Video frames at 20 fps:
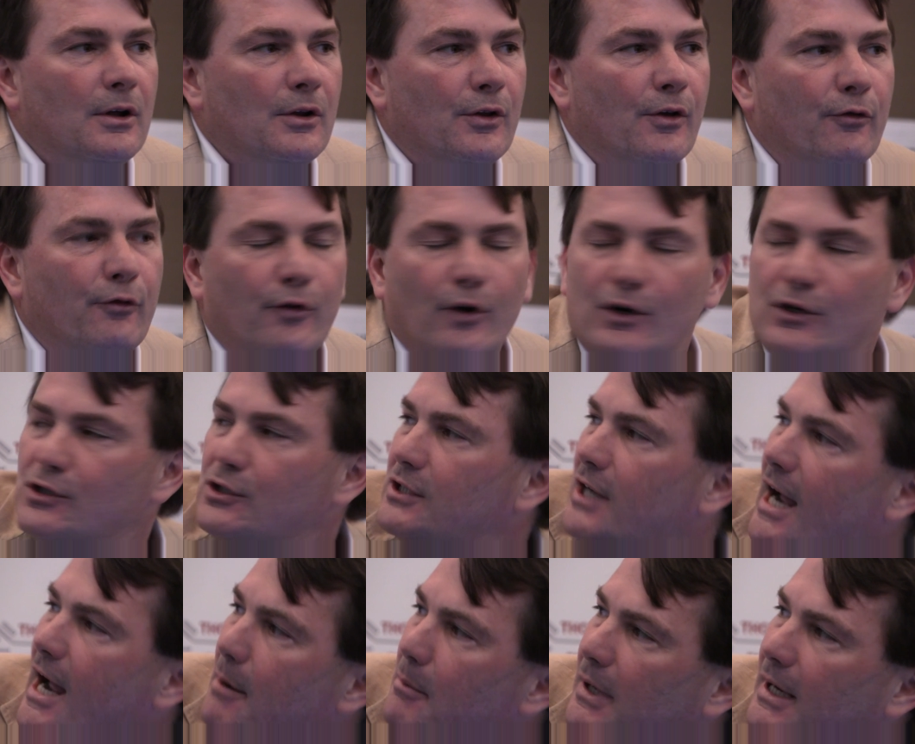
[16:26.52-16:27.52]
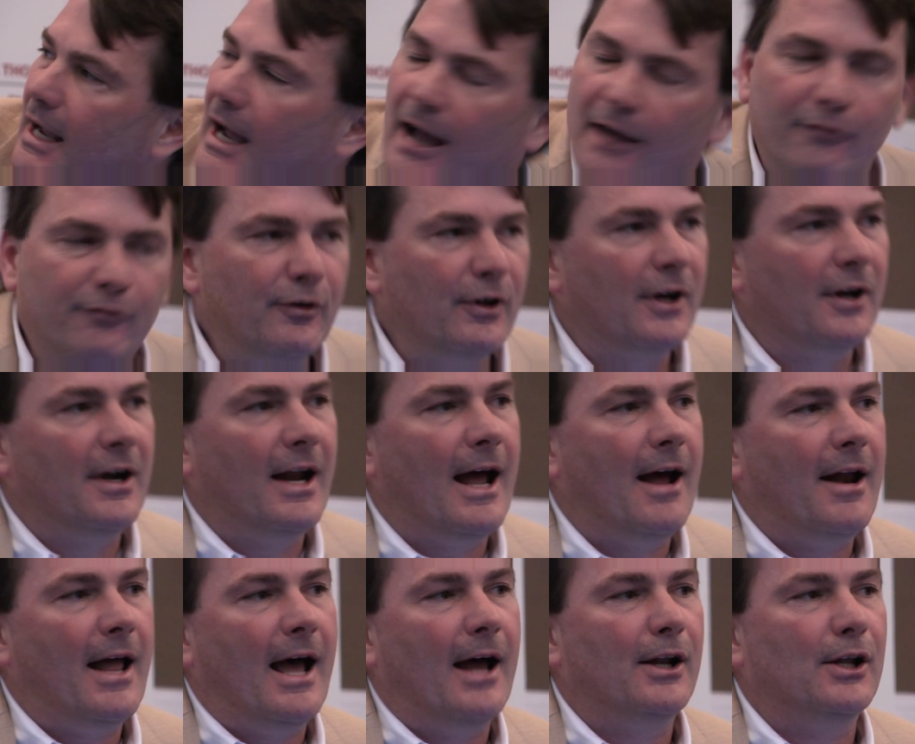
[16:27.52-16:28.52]
The first time a guy figured
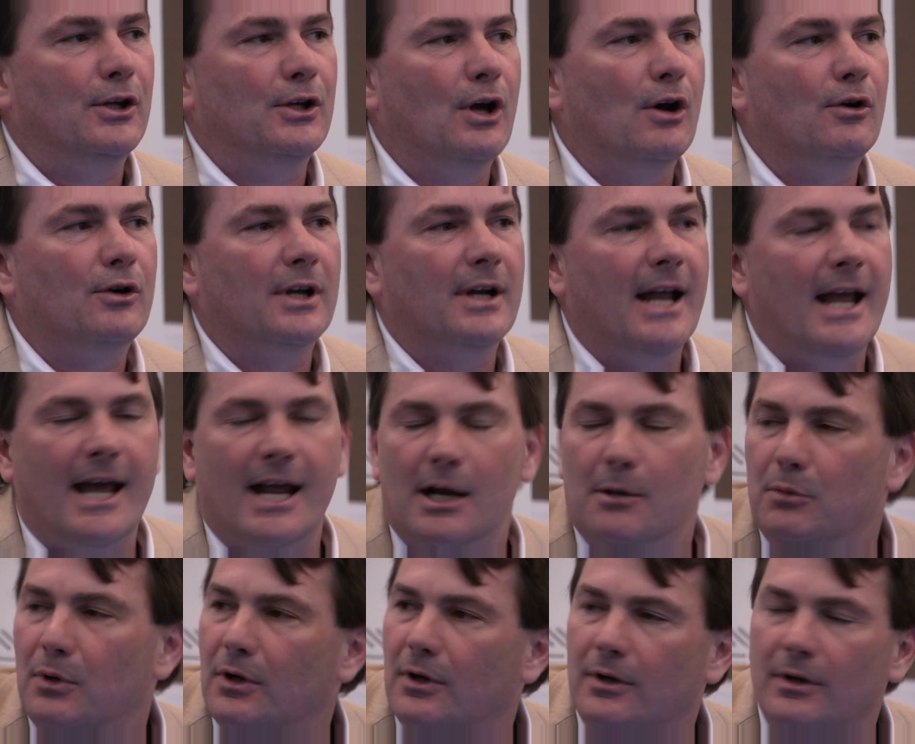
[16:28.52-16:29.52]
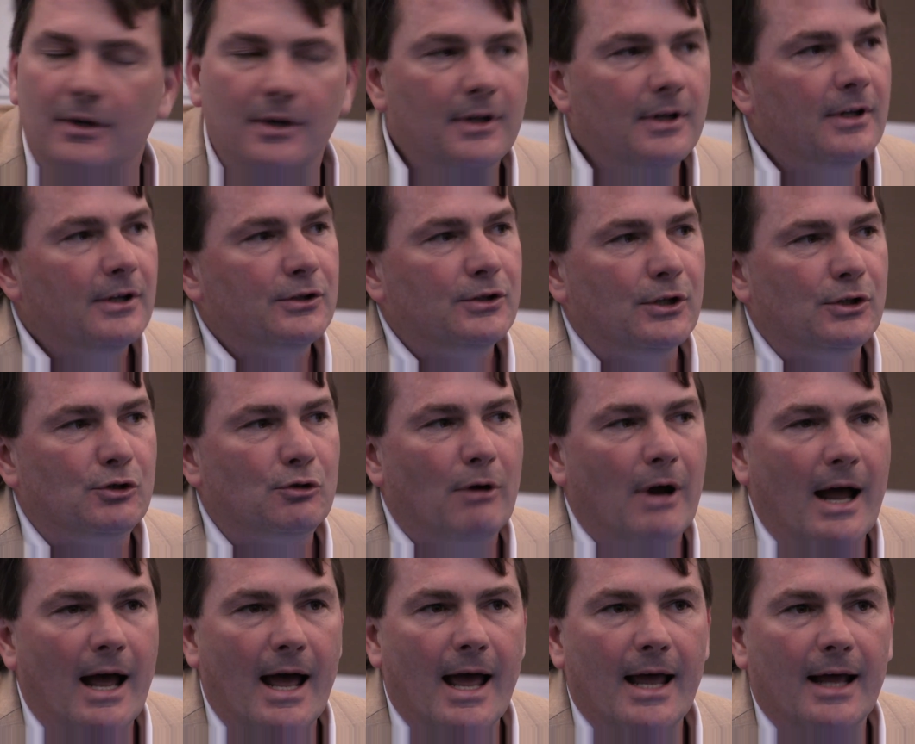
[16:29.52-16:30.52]
out how to yoke an animal to
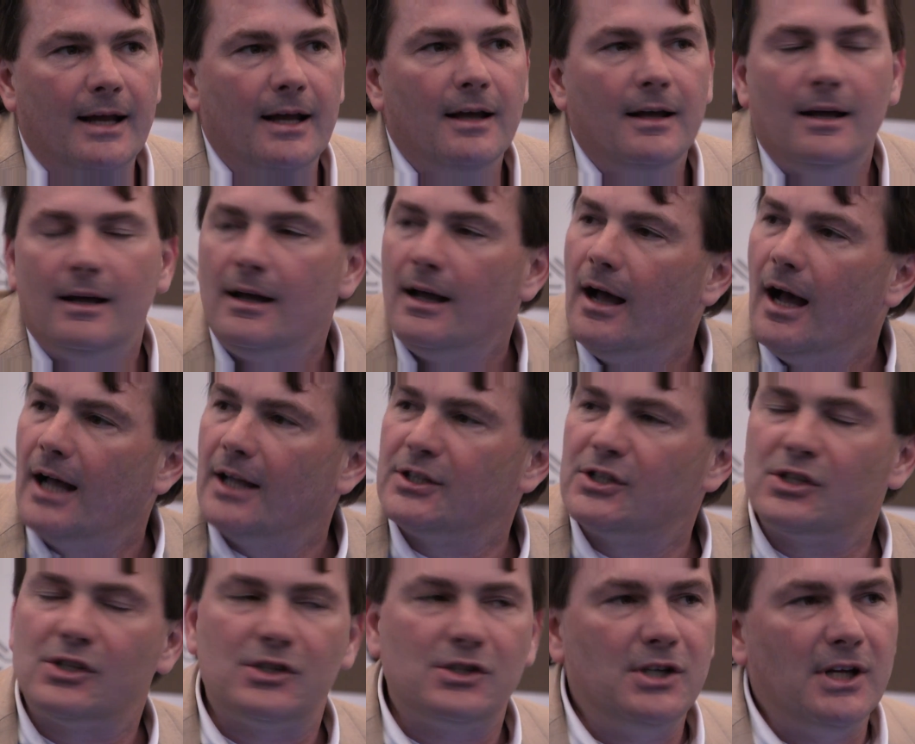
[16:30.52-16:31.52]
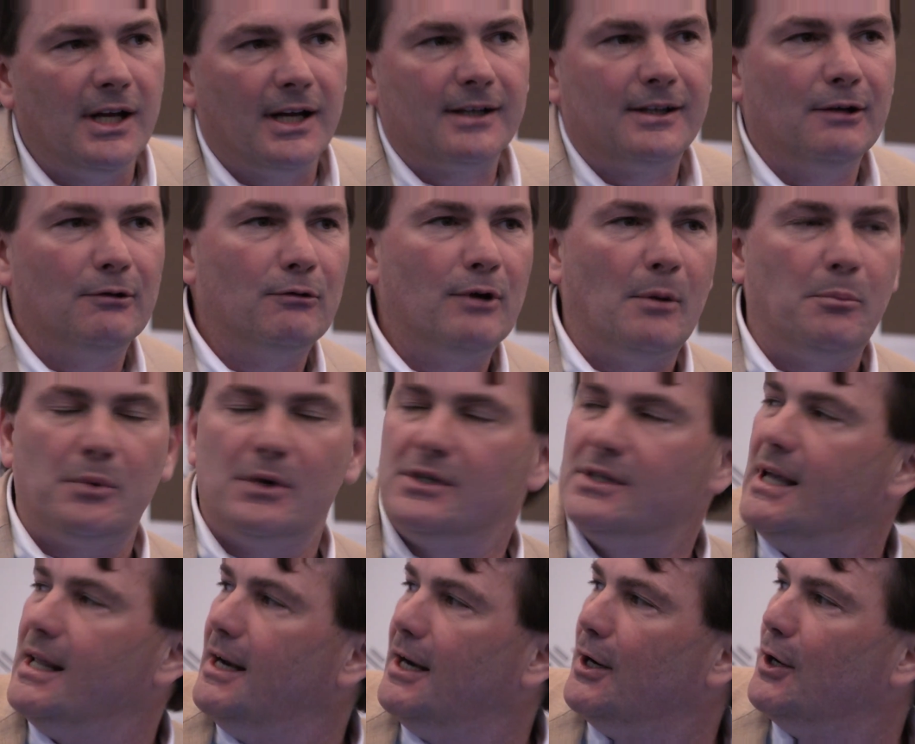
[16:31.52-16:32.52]
drag a stick that
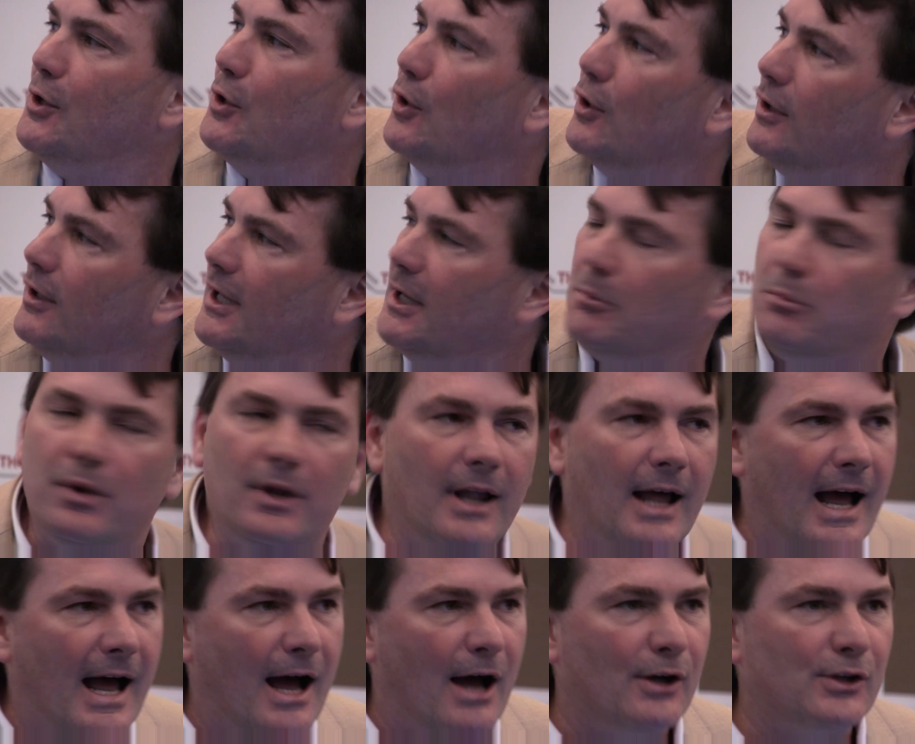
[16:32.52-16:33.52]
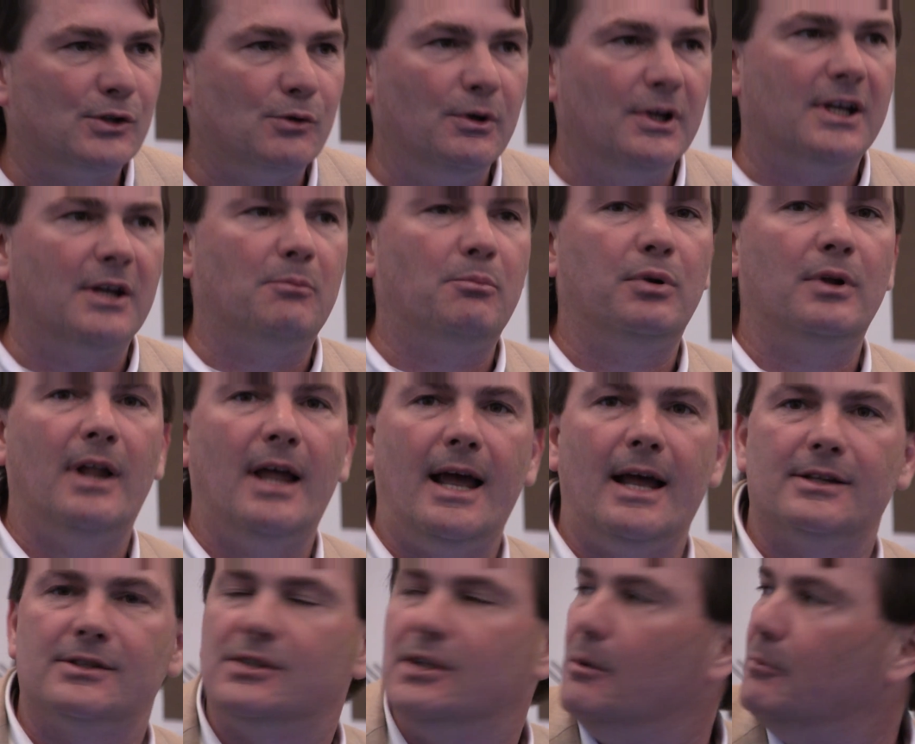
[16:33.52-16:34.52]
represented an early plow so he could
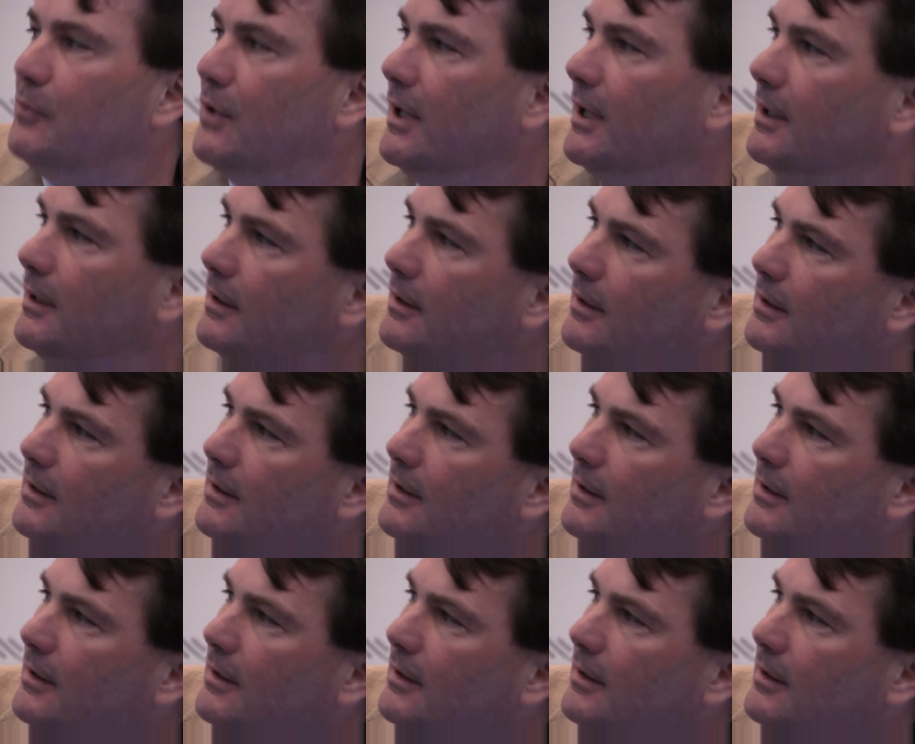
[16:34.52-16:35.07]
plant something,